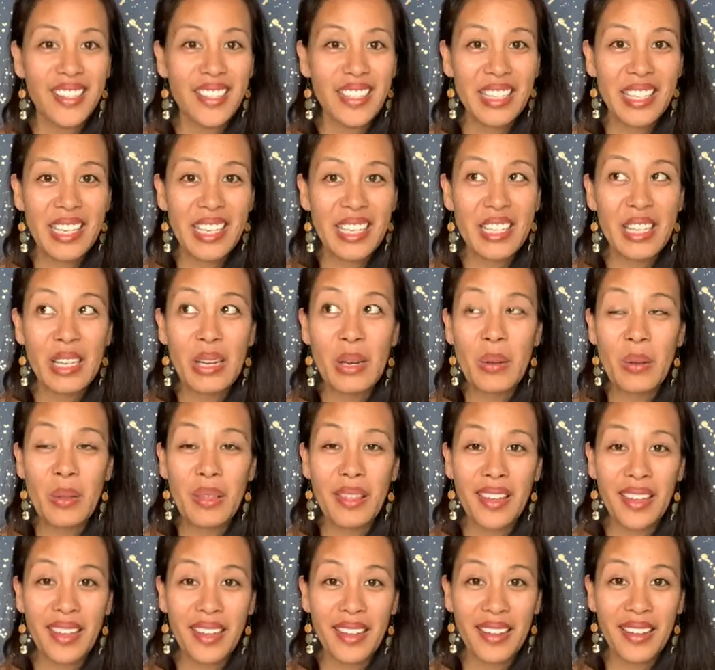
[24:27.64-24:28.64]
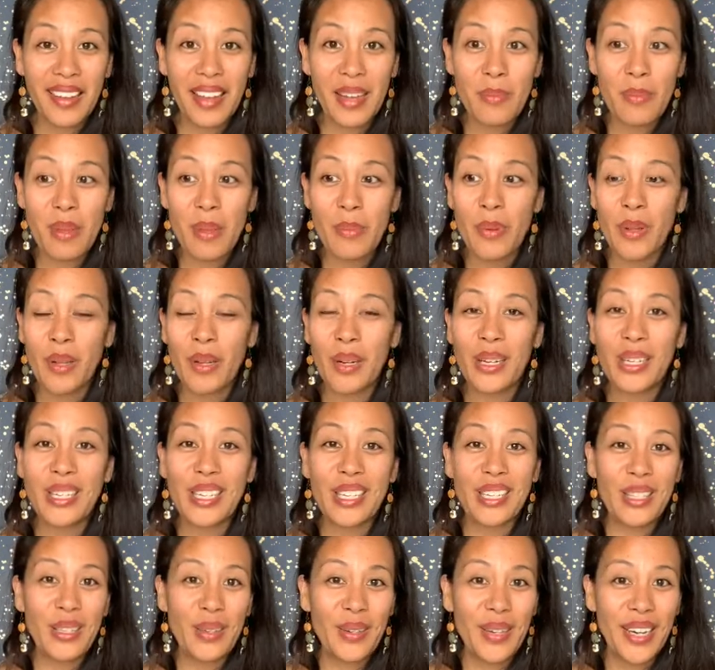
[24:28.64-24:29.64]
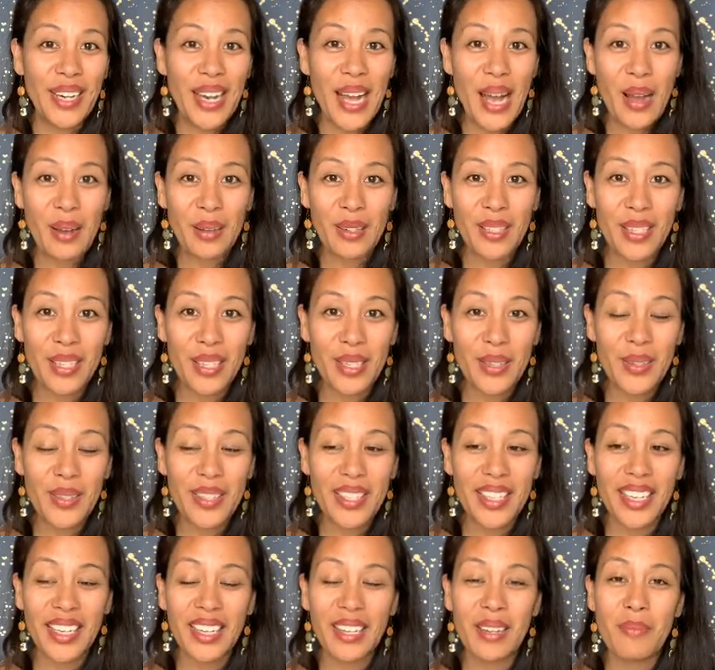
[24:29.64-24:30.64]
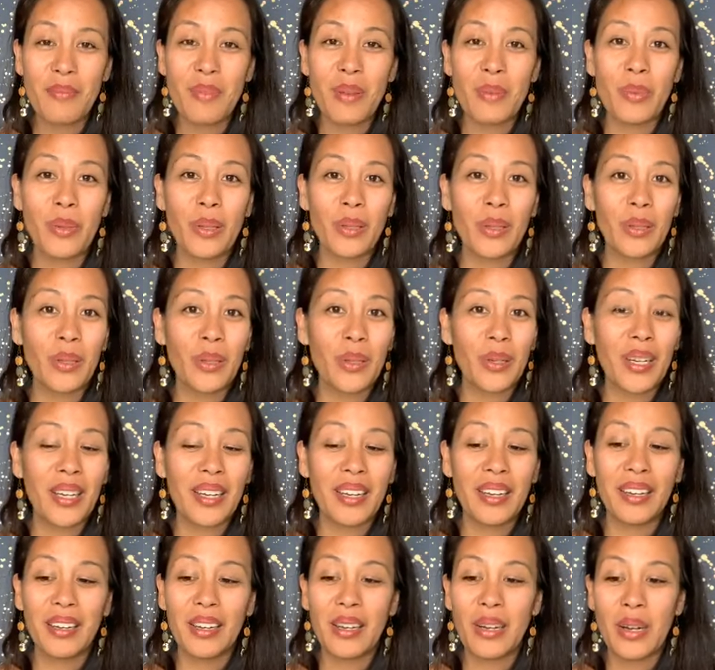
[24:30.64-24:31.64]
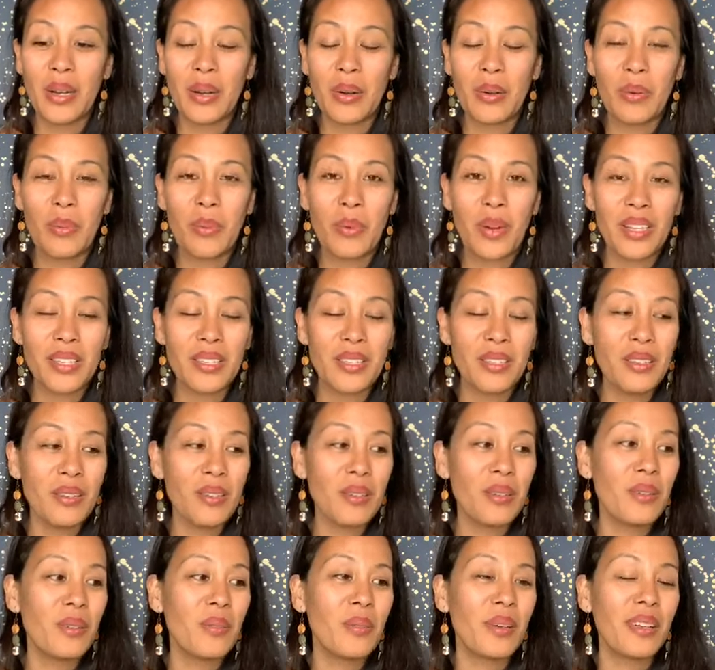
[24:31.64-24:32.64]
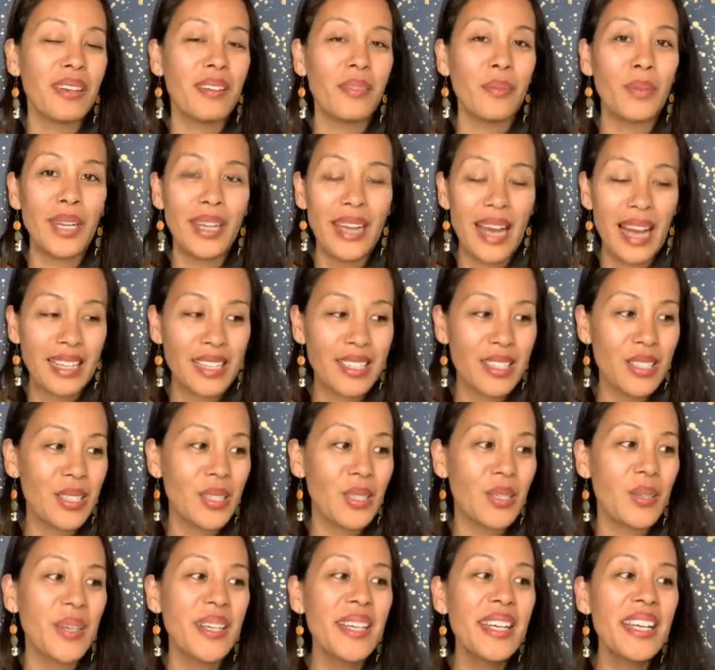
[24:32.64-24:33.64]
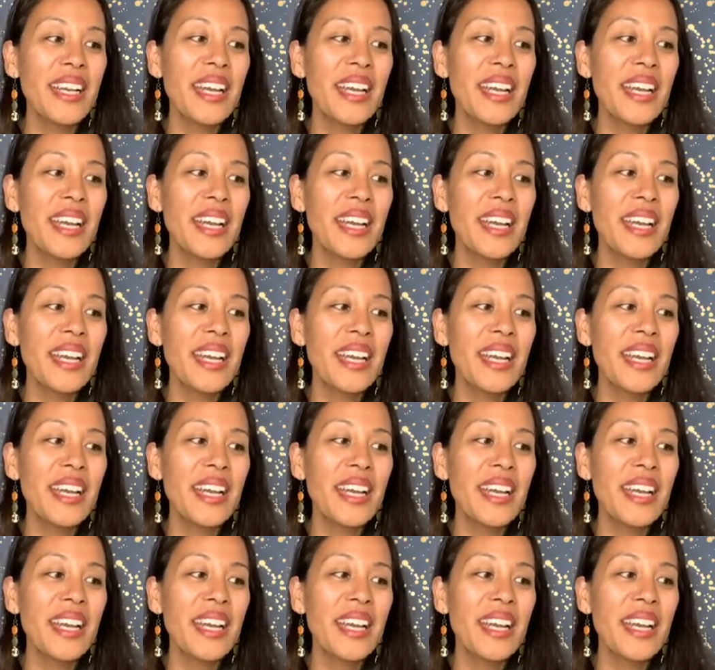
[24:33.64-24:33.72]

it's a new thing and people are just learning how to use it. People are learning, what to do and what not to do.